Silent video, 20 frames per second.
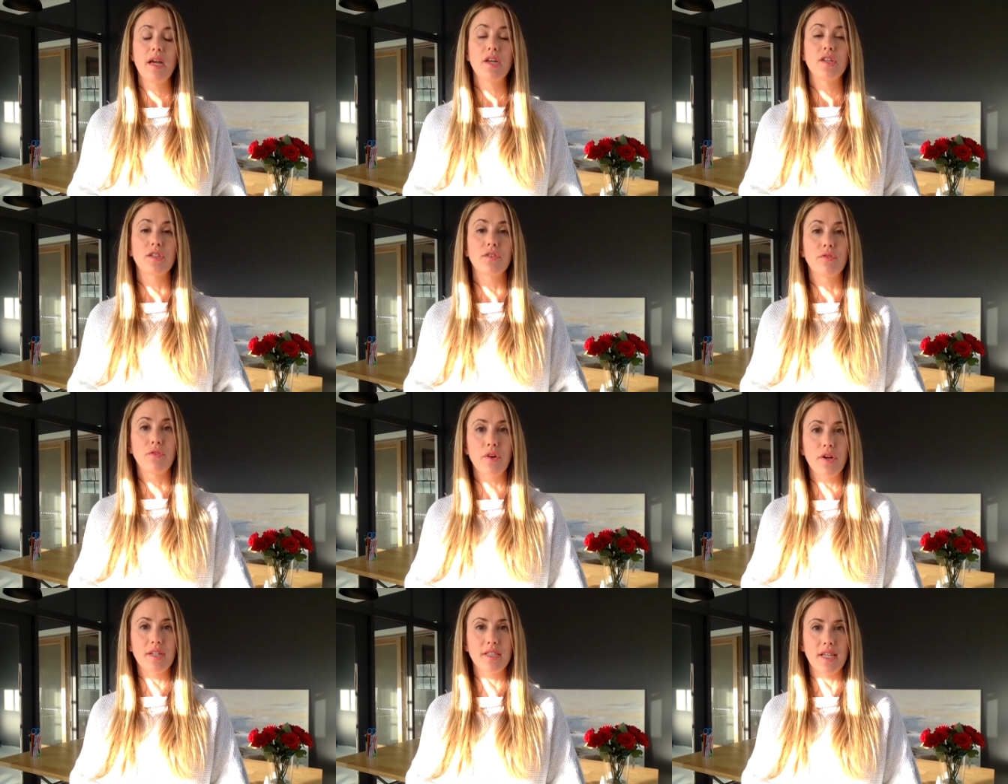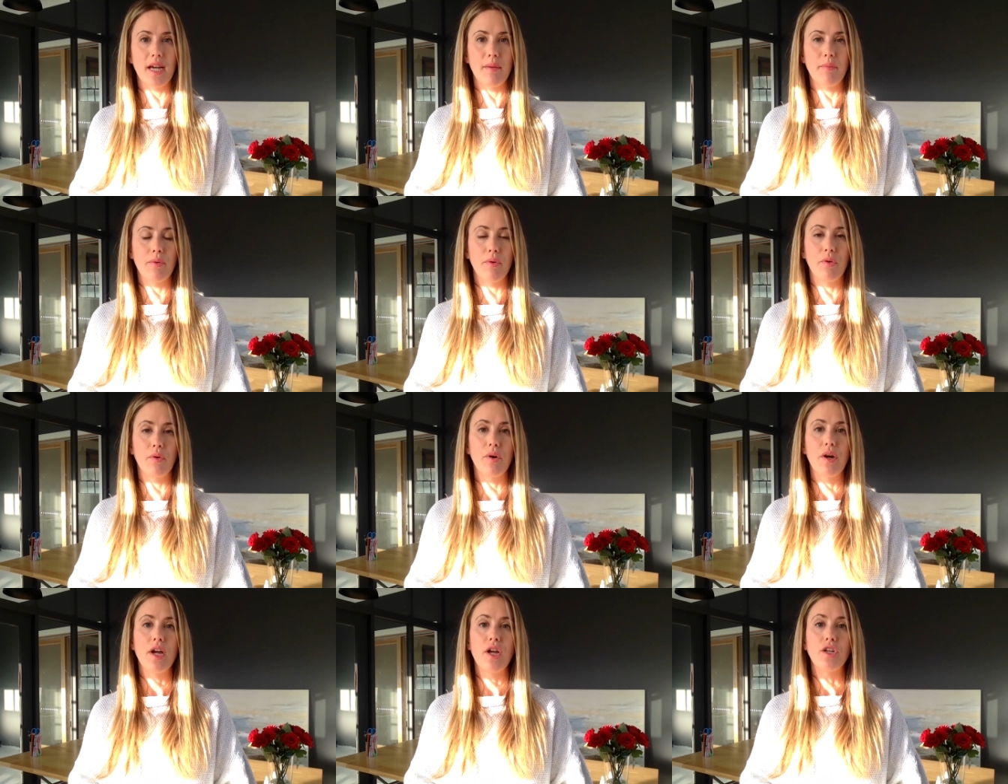So, for
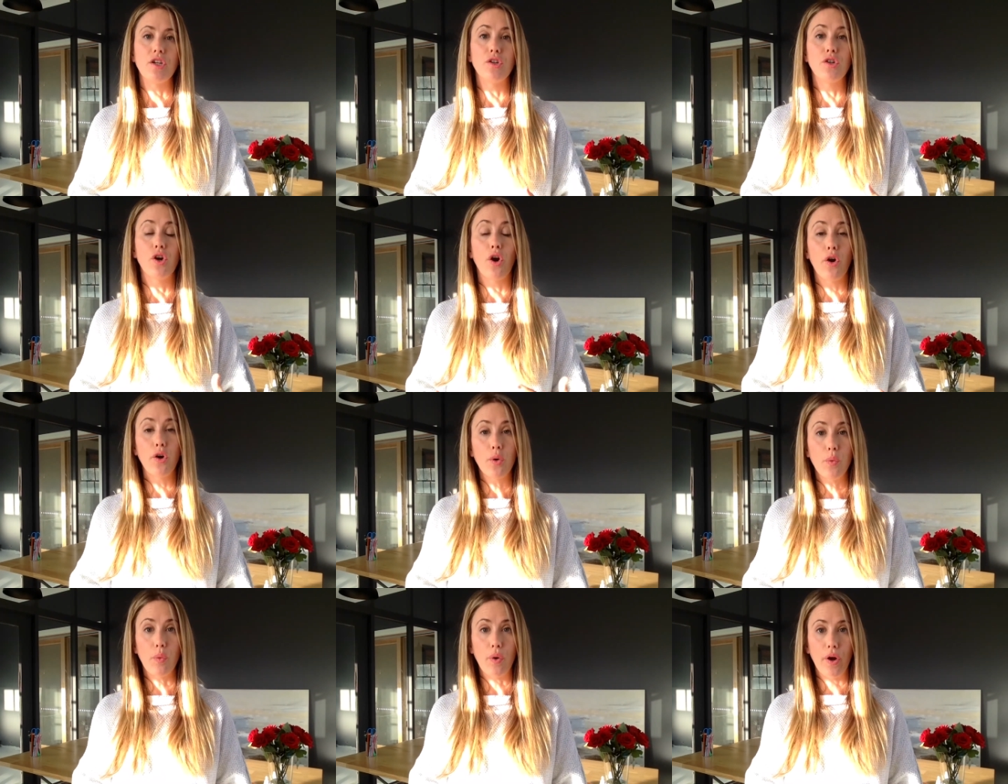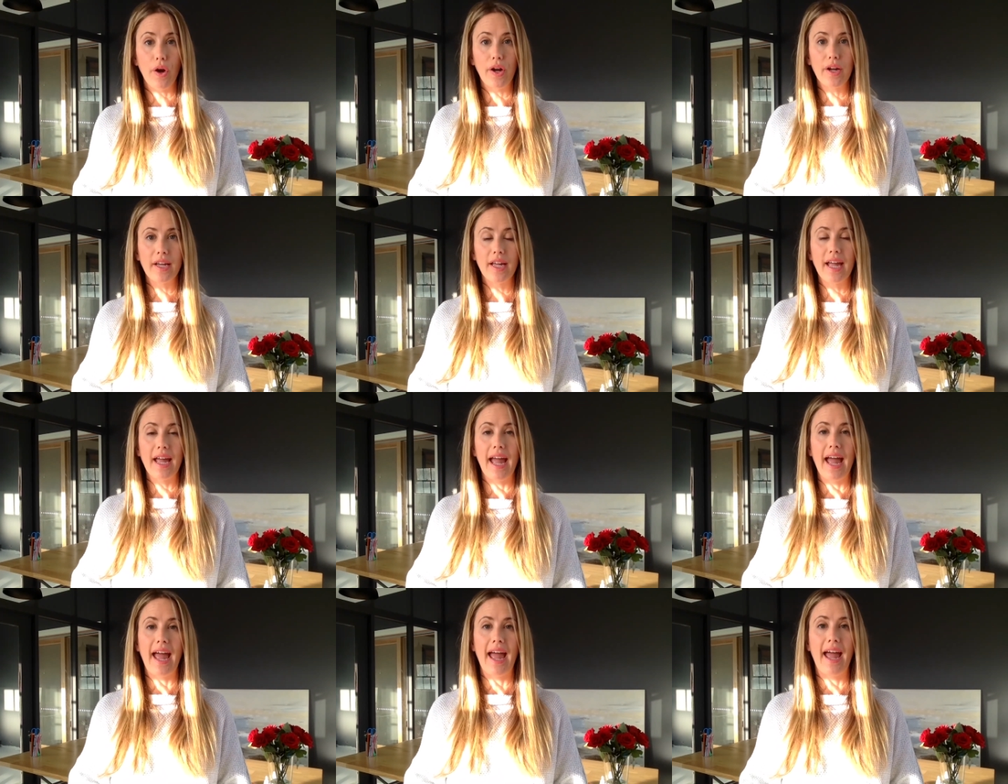example, you go to work
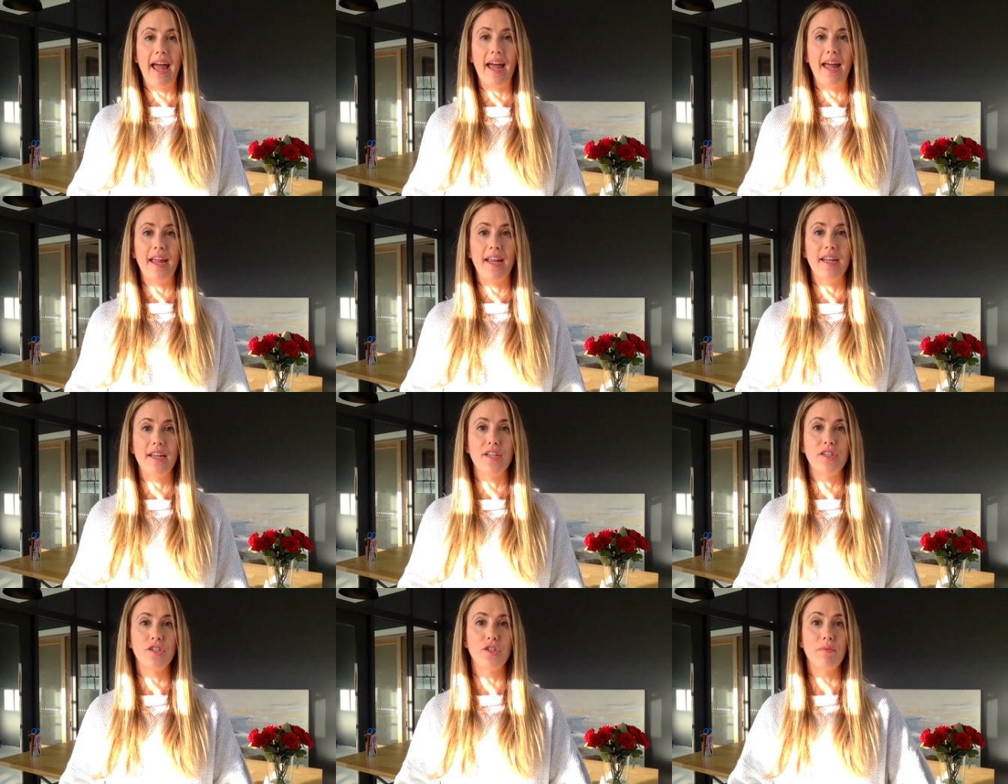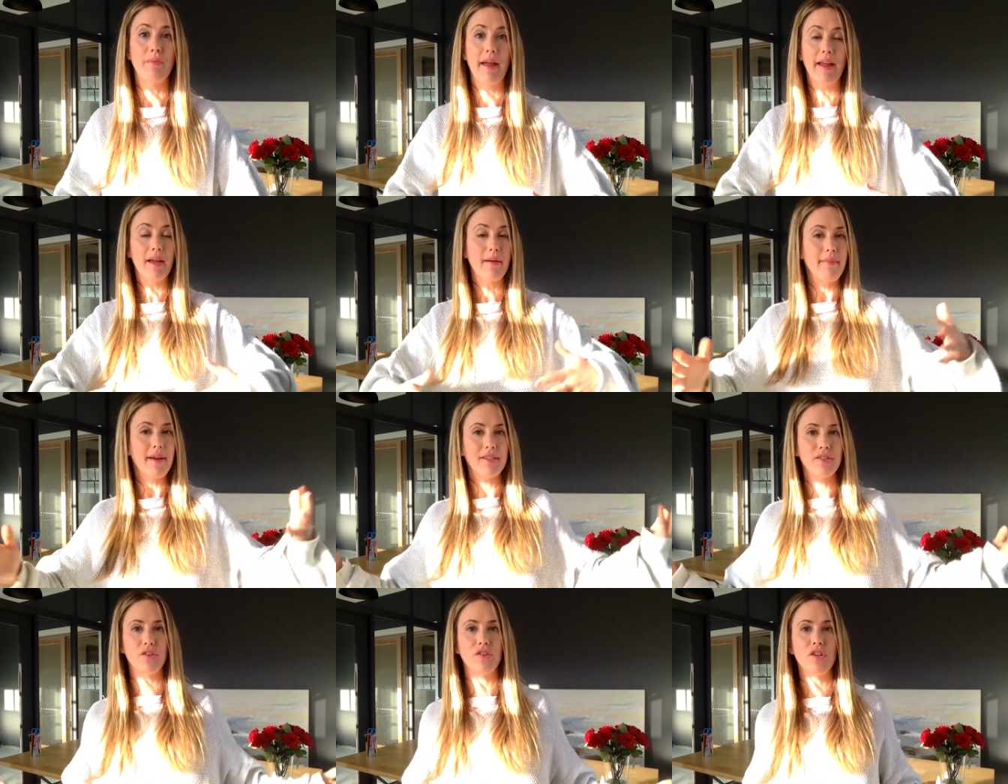and you make a
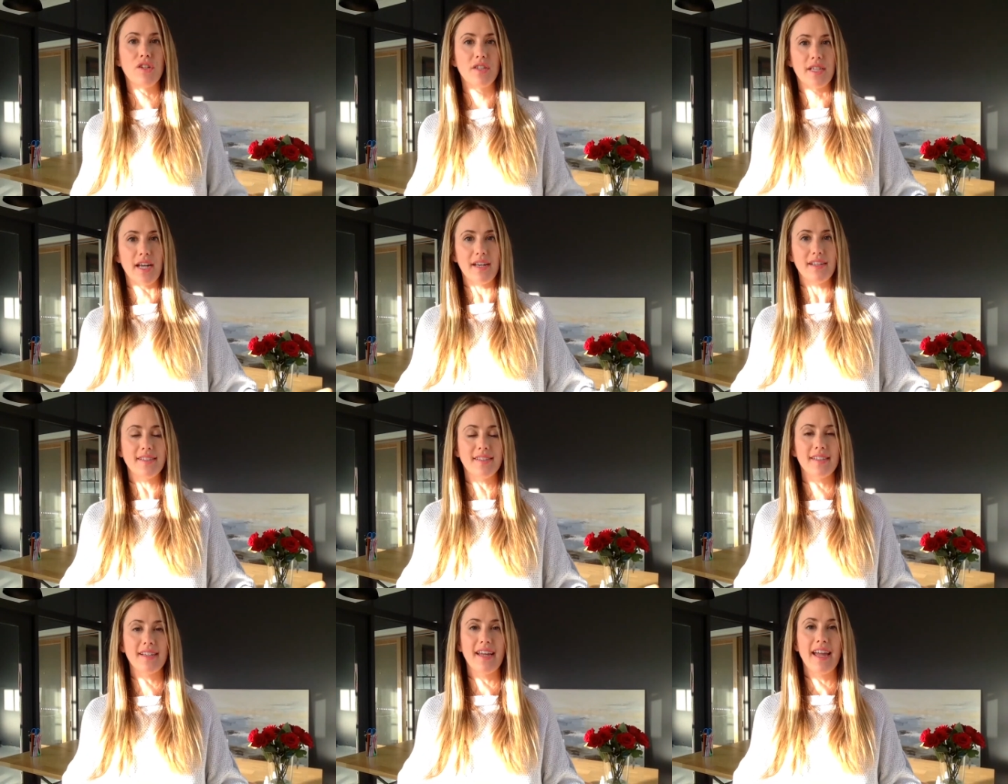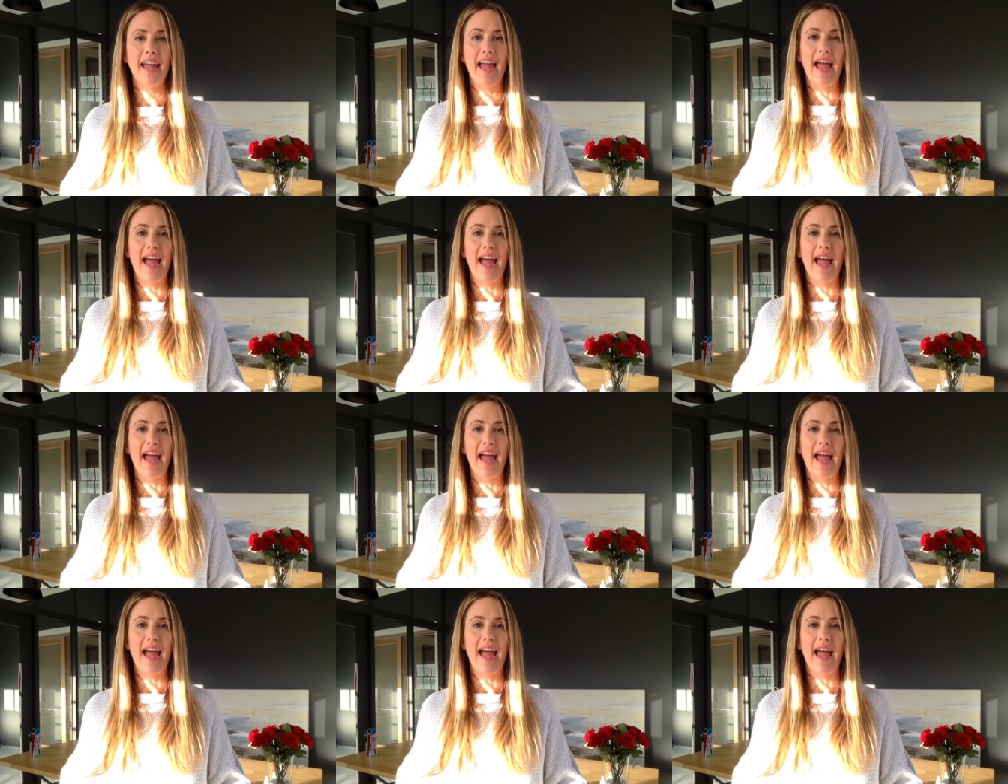mess on your desk,